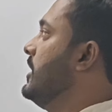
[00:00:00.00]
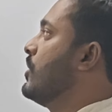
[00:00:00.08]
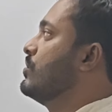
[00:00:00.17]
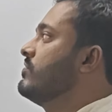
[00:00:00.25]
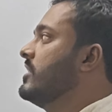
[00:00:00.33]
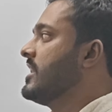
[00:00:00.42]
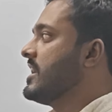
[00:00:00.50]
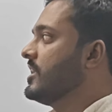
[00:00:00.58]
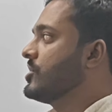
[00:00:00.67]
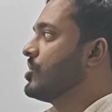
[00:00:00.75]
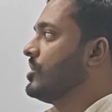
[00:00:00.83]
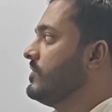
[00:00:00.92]
the downward
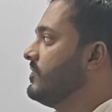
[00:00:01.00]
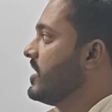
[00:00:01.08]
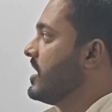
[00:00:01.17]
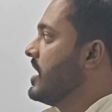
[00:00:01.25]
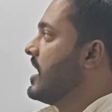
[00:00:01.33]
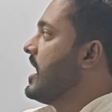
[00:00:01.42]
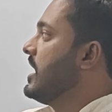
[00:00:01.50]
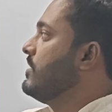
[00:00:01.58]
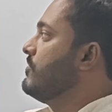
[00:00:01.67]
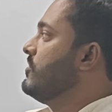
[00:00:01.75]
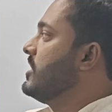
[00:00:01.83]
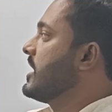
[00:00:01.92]
direction.
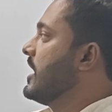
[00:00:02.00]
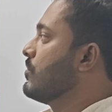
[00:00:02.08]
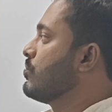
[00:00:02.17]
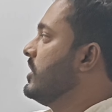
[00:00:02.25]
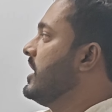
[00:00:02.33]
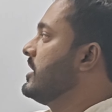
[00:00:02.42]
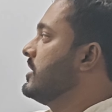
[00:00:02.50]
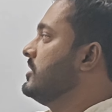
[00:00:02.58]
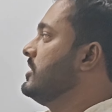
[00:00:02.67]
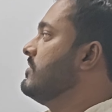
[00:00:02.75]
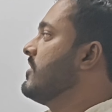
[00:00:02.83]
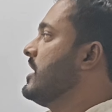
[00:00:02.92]
And if we calculate
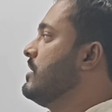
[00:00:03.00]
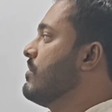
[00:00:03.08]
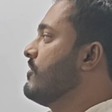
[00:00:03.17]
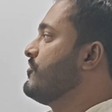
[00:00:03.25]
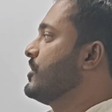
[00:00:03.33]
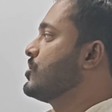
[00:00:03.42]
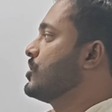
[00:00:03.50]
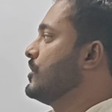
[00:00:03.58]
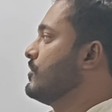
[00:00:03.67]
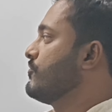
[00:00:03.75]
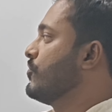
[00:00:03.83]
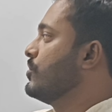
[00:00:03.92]
the value of
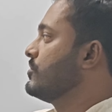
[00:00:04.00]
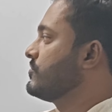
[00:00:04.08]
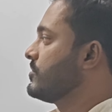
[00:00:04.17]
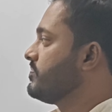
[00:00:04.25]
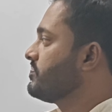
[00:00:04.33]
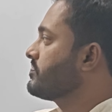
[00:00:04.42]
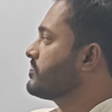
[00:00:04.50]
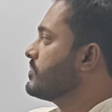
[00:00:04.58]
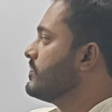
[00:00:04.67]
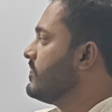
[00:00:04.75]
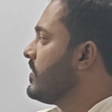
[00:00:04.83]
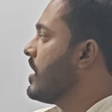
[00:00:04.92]
frictional force,
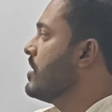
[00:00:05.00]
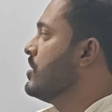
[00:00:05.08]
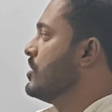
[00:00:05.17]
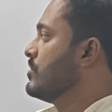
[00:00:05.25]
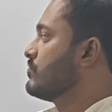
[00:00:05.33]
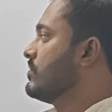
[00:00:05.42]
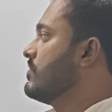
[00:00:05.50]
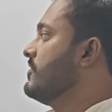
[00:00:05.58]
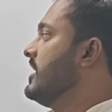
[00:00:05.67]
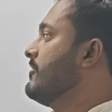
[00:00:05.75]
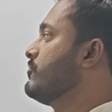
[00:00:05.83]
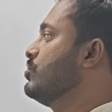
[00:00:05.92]
so we
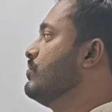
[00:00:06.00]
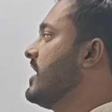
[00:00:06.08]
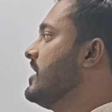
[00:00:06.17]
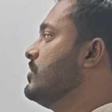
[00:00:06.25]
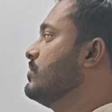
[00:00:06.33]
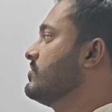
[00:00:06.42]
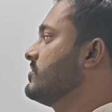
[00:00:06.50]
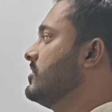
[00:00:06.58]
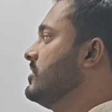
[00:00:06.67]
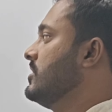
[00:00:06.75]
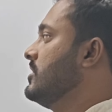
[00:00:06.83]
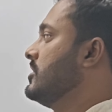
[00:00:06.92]
will have two
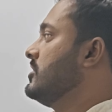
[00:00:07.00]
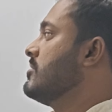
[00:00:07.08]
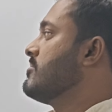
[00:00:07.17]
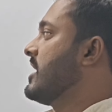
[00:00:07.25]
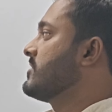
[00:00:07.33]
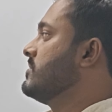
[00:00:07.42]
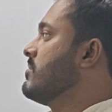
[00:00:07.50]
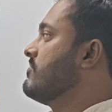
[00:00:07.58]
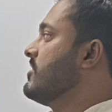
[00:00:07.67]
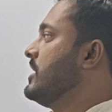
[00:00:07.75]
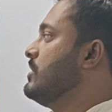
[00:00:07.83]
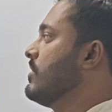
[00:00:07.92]
values. The
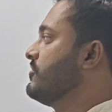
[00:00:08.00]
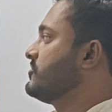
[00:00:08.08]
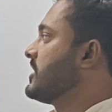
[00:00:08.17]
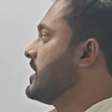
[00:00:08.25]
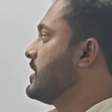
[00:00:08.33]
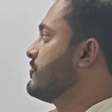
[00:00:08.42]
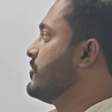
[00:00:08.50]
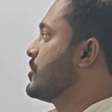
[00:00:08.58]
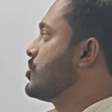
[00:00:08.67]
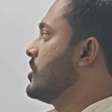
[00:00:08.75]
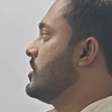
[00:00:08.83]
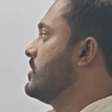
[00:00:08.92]
maximum value of static
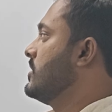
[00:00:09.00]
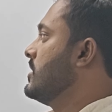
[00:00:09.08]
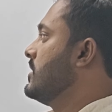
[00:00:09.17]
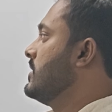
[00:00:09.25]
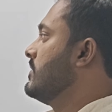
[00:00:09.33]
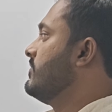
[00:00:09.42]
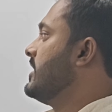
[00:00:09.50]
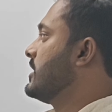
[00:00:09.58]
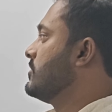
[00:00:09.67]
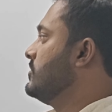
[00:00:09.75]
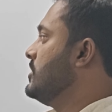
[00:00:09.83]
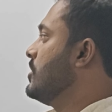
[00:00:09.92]
friction,
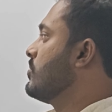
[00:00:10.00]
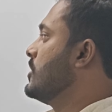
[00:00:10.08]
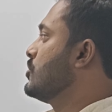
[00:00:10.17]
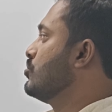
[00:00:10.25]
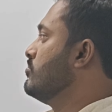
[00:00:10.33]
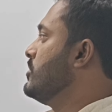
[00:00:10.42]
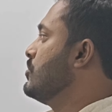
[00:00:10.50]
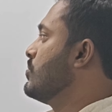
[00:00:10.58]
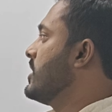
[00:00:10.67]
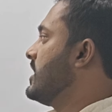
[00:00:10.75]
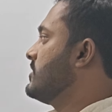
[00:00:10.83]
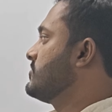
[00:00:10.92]
that is equal to
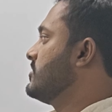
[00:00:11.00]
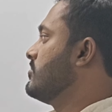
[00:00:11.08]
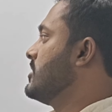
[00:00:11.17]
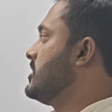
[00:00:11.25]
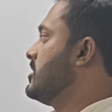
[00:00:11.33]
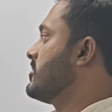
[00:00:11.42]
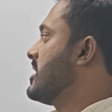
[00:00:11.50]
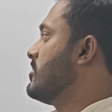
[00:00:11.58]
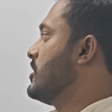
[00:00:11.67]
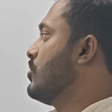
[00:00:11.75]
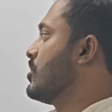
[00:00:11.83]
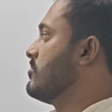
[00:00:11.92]
mu s
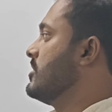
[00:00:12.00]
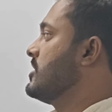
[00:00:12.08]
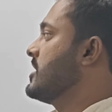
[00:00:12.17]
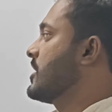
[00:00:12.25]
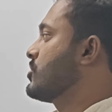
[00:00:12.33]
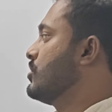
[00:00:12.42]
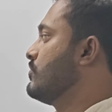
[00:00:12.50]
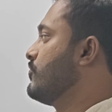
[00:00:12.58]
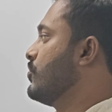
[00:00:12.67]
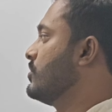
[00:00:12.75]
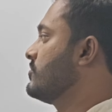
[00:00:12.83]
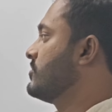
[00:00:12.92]
multiplied by normal reaction
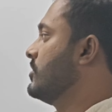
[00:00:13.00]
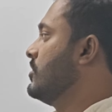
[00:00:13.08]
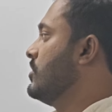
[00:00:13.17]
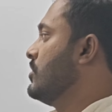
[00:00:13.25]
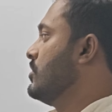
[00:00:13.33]
force.